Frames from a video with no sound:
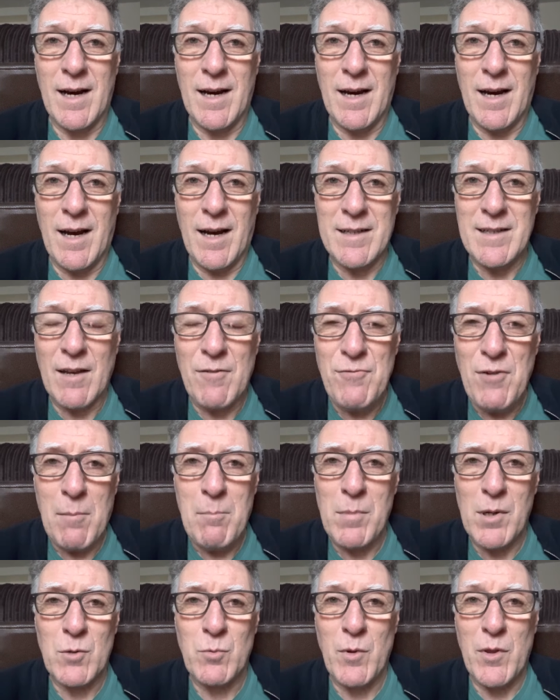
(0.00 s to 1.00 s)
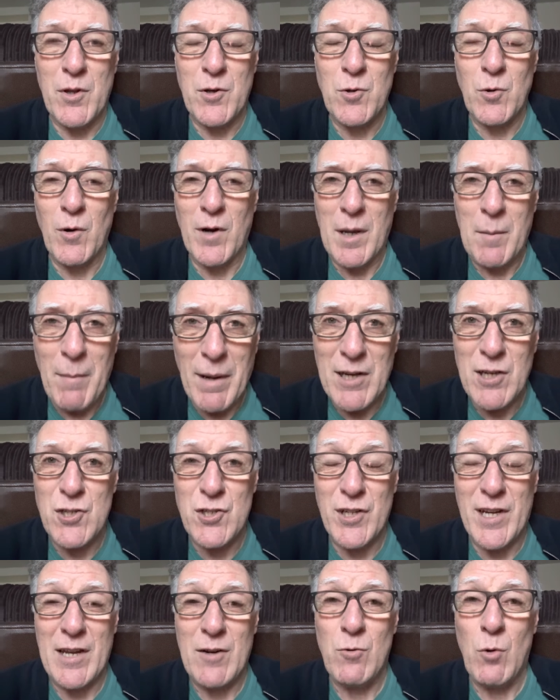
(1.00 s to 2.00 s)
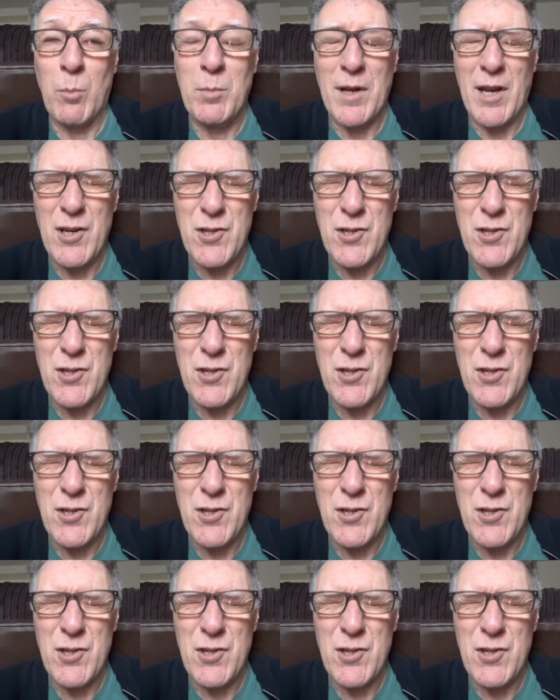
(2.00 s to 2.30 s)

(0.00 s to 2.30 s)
And I fumbled with the door and I managed to get it open and